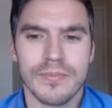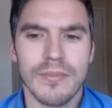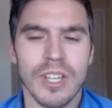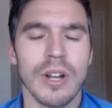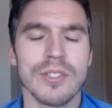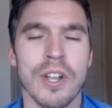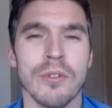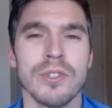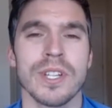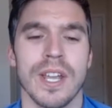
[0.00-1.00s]
I was
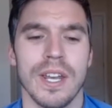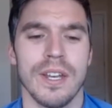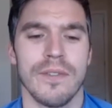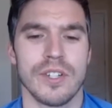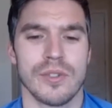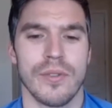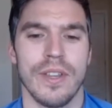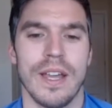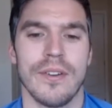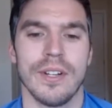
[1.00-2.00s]
coaching an individual
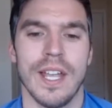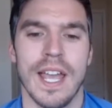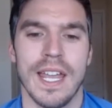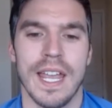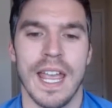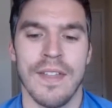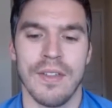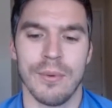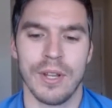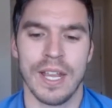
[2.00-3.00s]
the other day, and they
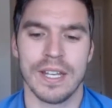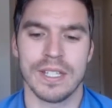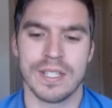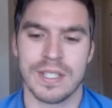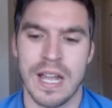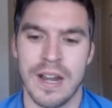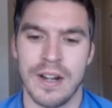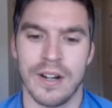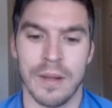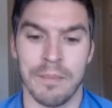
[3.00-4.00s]
really had
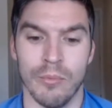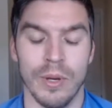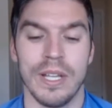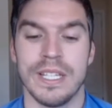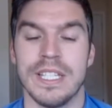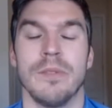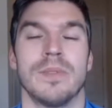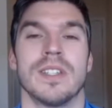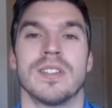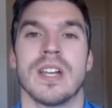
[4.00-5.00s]
a really deep
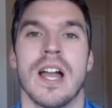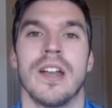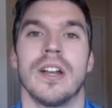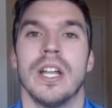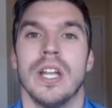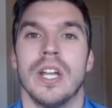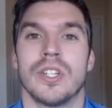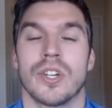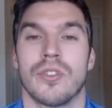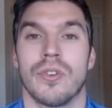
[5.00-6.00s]
desire
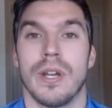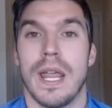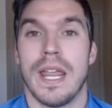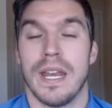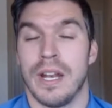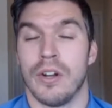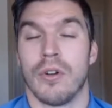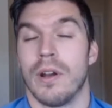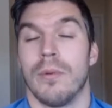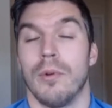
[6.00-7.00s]
to create an
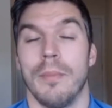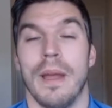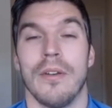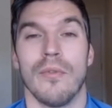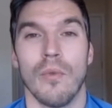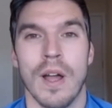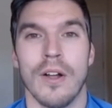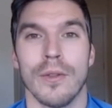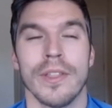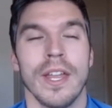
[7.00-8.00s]
incredible amount of
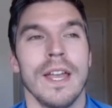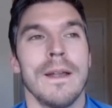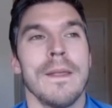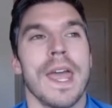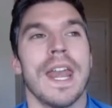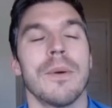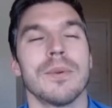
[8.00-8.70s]
wealth. And